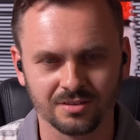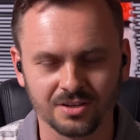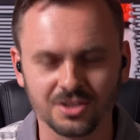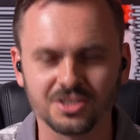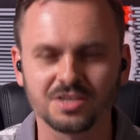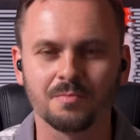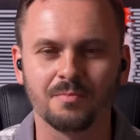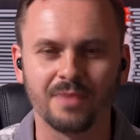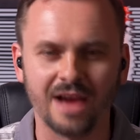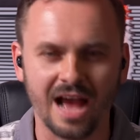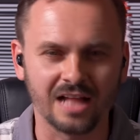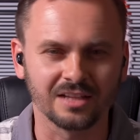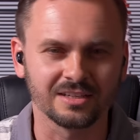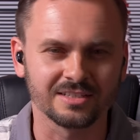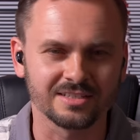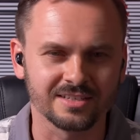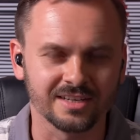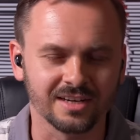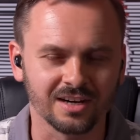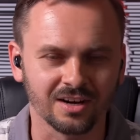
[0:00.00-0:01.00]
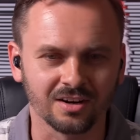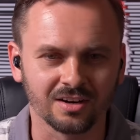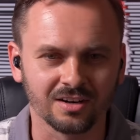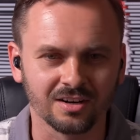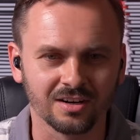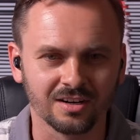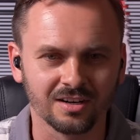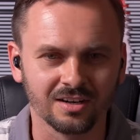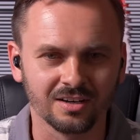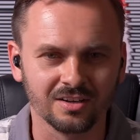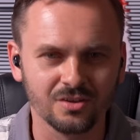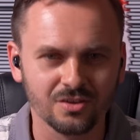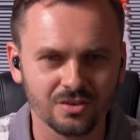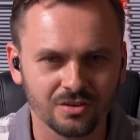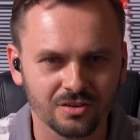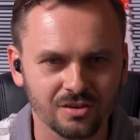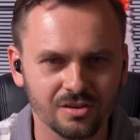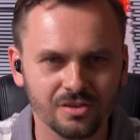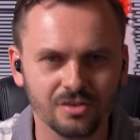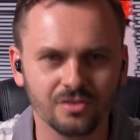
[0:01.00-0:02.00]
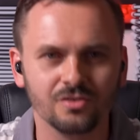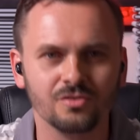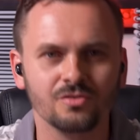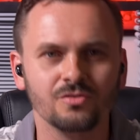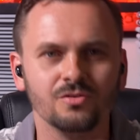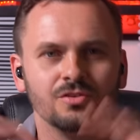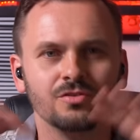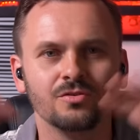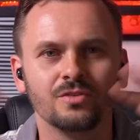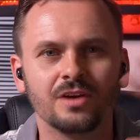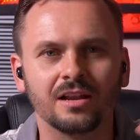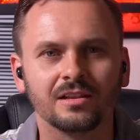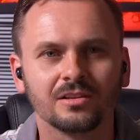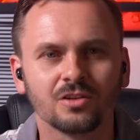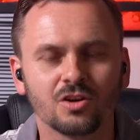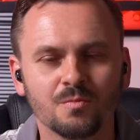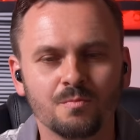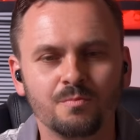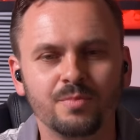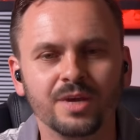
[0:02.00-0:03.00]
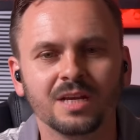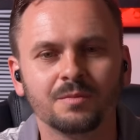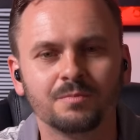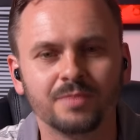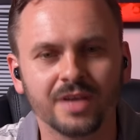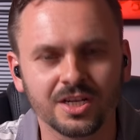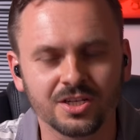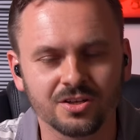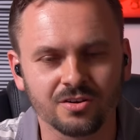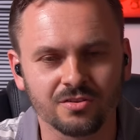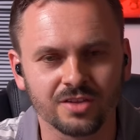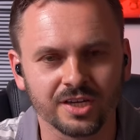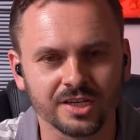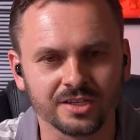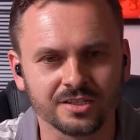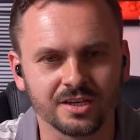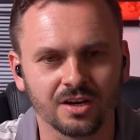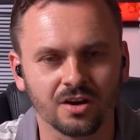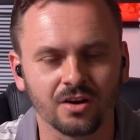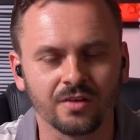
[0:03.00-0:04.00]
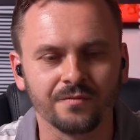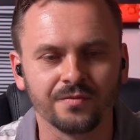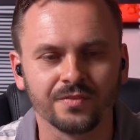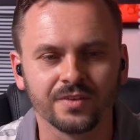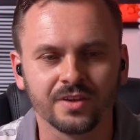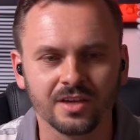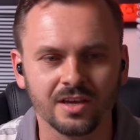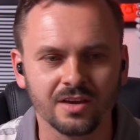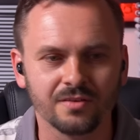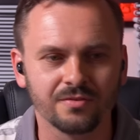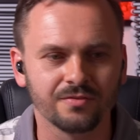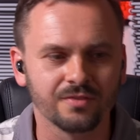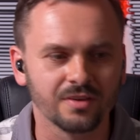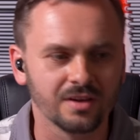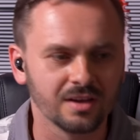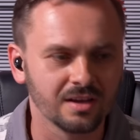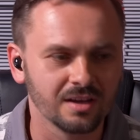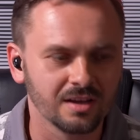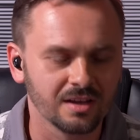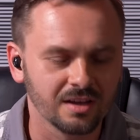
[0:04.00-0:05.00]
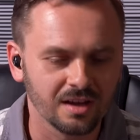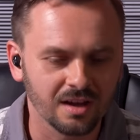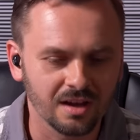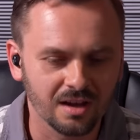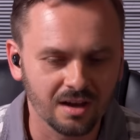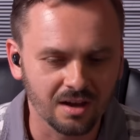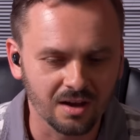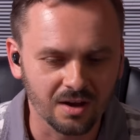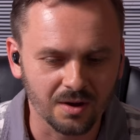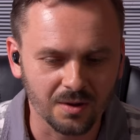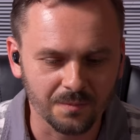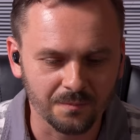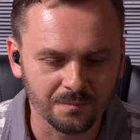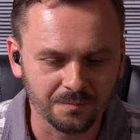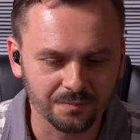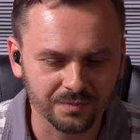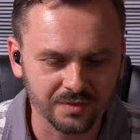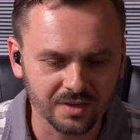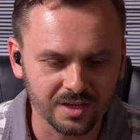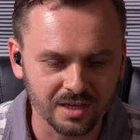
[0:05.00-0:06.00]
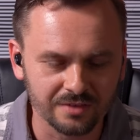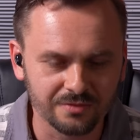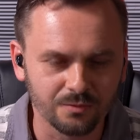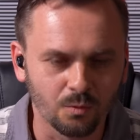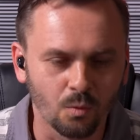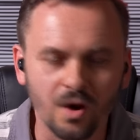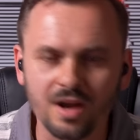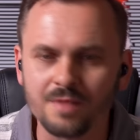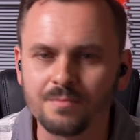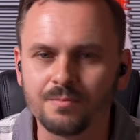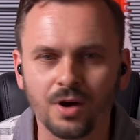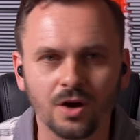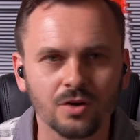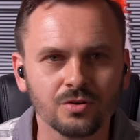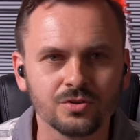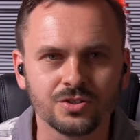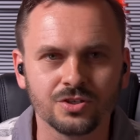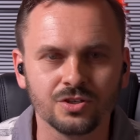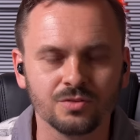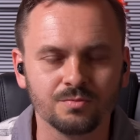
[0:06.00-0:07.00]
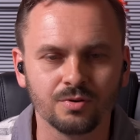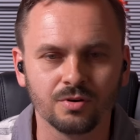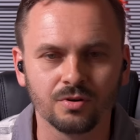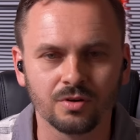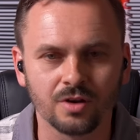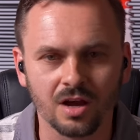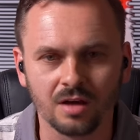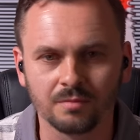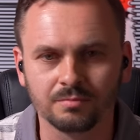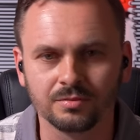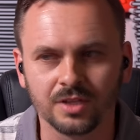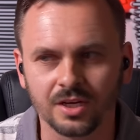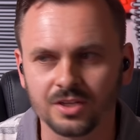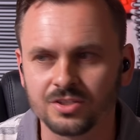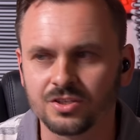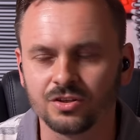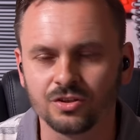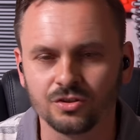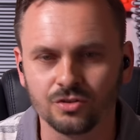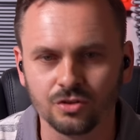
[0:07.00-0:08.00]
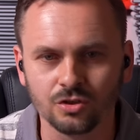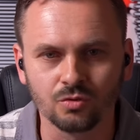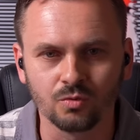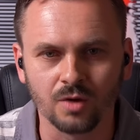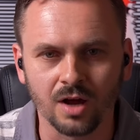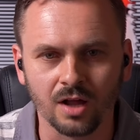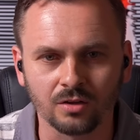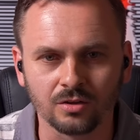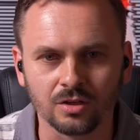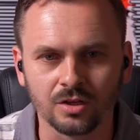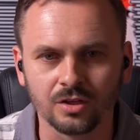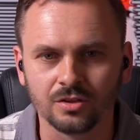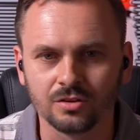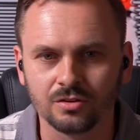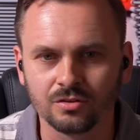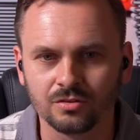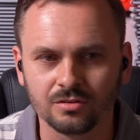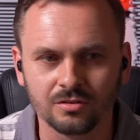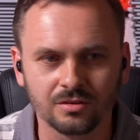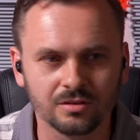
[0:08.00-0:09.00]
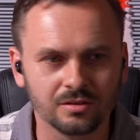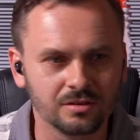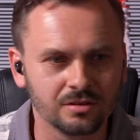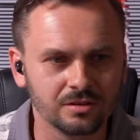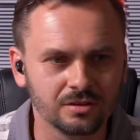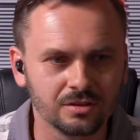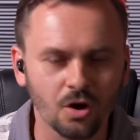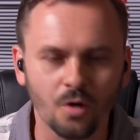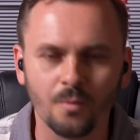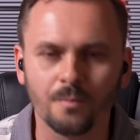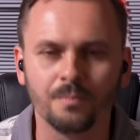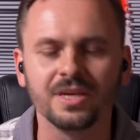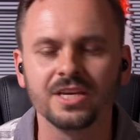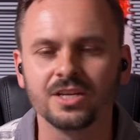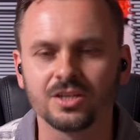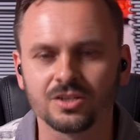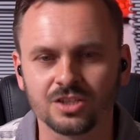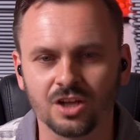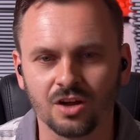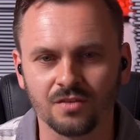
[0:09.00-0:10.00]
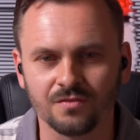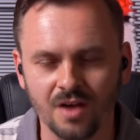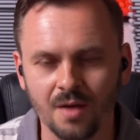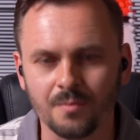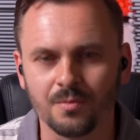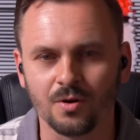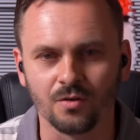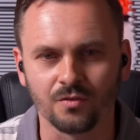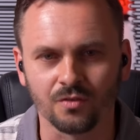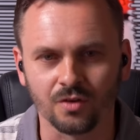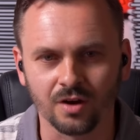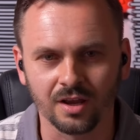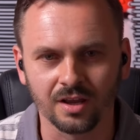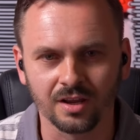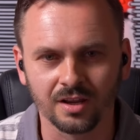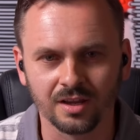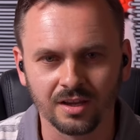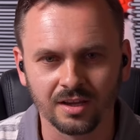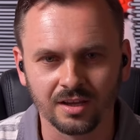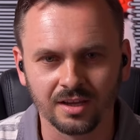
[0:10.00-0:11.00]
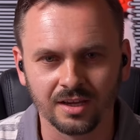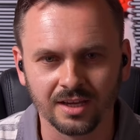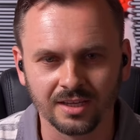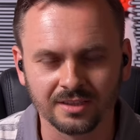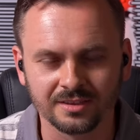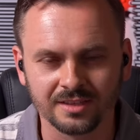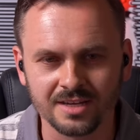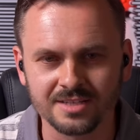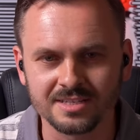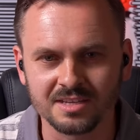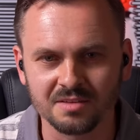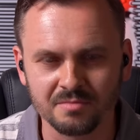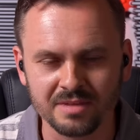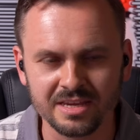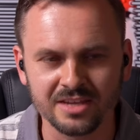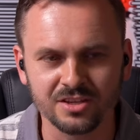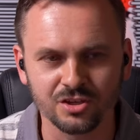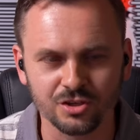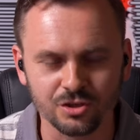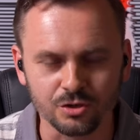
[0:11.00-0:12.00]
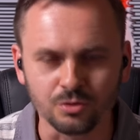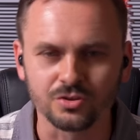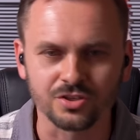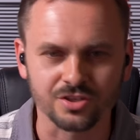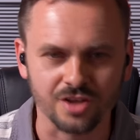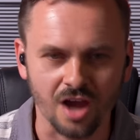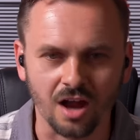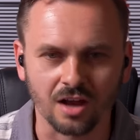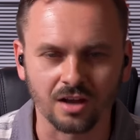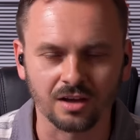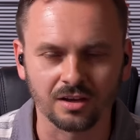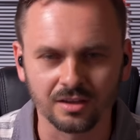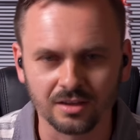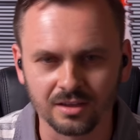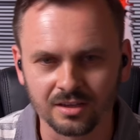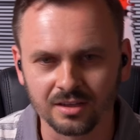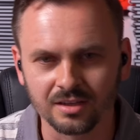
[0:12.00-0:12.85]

There's a balance here. You you got to learn big picture things here. If um, if one post you put up doesn't do well, don't beat yourself up over it. It doesn't mean you suck.